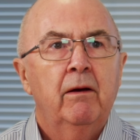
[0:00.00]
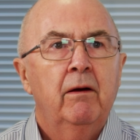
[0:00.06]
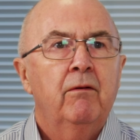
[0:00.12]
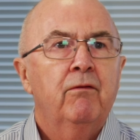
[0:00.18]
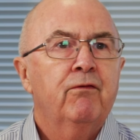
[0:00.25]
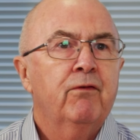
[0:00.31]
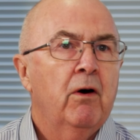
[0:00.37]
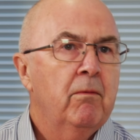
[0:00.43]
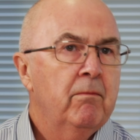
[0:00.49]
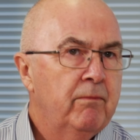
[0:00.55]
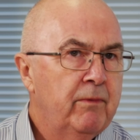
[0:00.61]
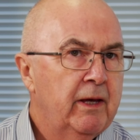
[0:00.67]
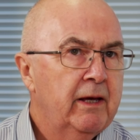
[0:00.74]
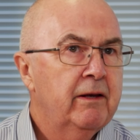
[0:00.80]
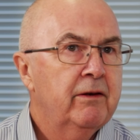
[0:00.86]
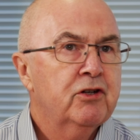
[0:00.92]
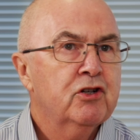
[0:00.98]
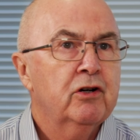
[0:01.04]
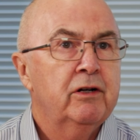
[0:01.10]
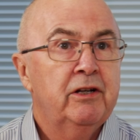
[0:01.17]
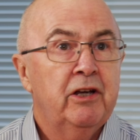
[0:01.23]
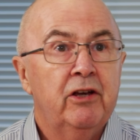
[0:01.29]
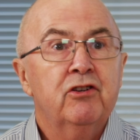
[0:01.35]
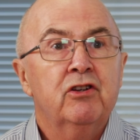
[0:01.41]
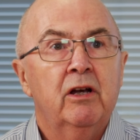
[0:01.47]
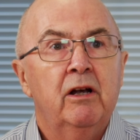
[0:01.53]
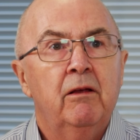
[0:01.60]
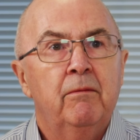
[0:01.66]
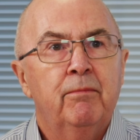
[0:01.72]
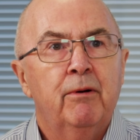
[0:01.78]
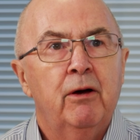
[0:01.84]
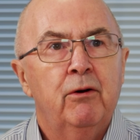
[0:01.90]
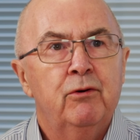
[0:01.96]
from the traditional
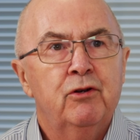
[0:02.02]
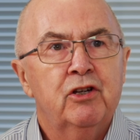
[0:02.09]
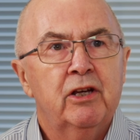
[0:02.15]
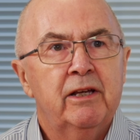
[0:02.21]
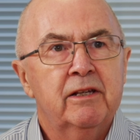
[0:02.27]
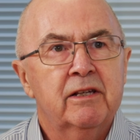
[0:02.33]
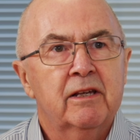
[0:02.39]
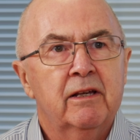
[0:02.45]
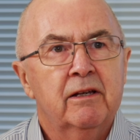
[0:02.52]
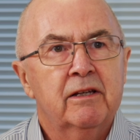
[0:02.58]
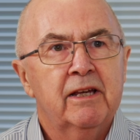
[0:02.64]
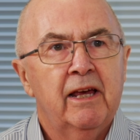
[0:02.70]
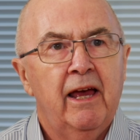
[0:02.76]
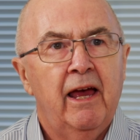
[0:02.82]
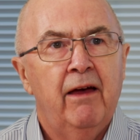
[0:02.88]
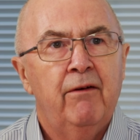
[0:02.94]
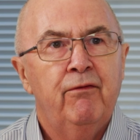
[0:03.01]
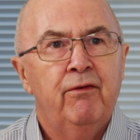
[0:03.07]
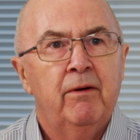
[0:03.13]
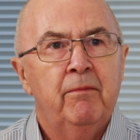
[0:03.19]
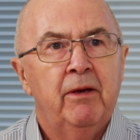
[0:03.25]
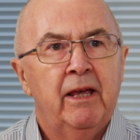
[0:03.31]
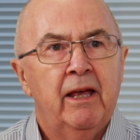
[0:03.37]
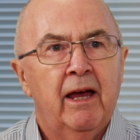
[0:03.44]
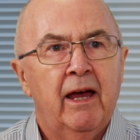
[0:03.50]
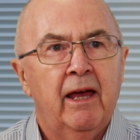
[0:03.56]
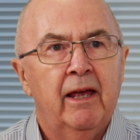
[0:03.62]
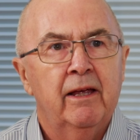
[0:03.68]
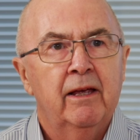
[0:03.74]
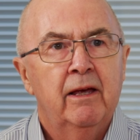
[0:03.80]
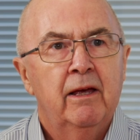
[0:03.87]
approaches to FMEA.